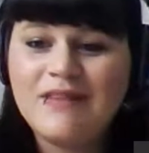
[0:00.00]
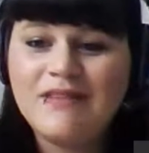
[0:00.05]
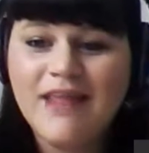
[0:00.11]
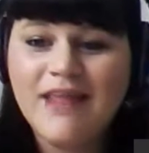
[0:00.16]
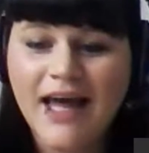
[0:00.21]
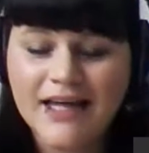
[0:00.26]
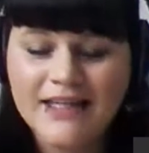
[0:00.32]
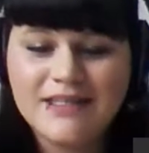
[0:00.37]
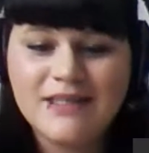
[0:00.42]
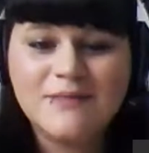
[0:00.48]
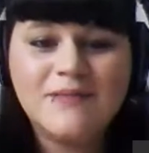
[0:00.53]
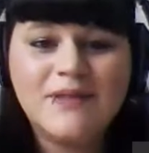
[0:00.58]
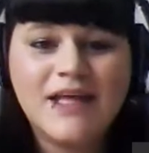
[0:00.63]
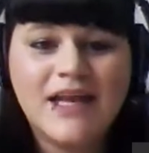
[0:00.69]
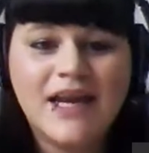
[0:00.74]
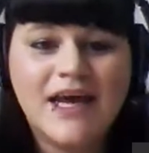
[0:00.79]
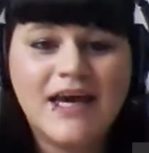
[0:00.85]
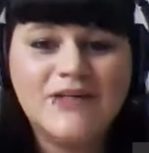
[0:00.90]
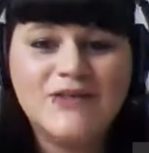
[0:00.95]
that's
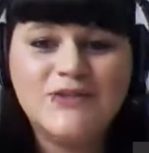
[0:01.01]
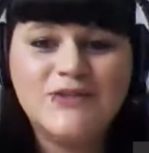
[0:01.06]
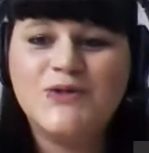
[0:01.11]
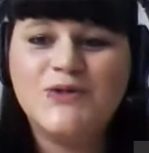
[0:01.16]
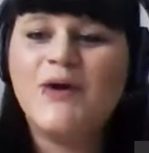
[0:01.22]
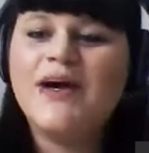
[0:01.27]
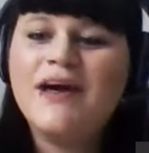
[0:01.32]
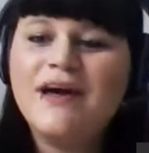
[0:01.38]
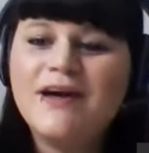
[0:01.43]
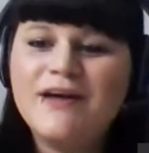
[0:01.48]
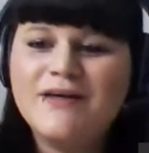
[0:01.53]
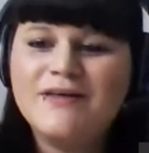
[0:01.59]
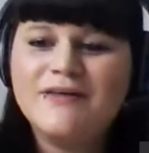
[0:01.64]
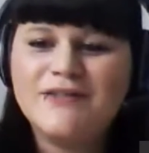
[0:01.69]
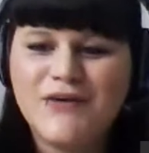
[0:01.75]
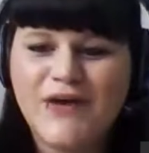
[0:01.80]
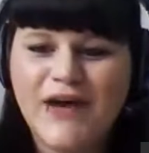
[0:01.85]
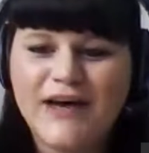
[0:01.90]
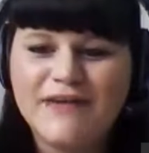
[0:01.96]
something I enjoy. I
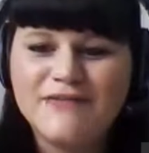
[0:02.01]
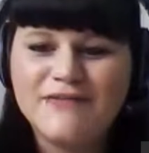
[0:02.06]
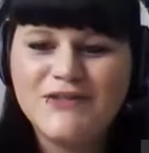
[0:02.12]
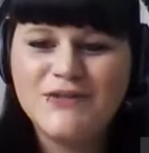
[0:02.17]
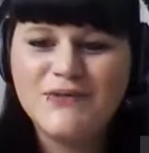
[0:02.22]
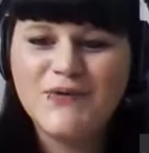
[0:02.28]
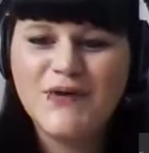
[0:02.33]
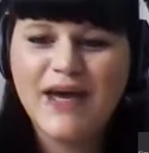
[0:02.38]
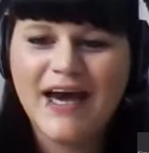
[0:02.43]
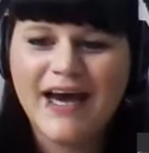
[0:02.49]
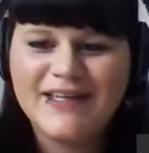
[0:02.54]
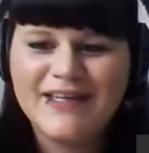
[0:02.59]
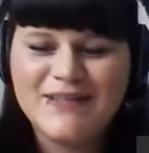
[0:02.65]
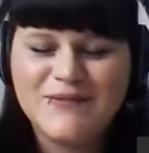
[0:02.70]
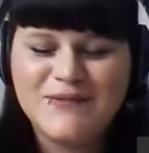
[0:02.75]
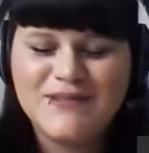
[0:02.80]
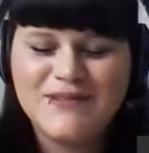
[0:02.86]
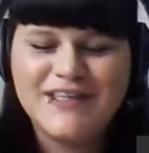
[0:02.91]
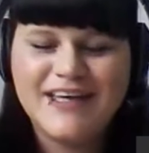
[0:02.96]
also have 2
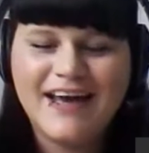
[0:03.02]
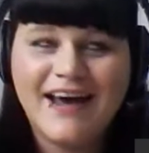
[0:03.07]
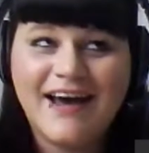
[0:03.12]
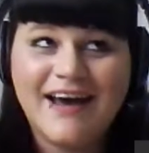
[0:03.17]
cats, which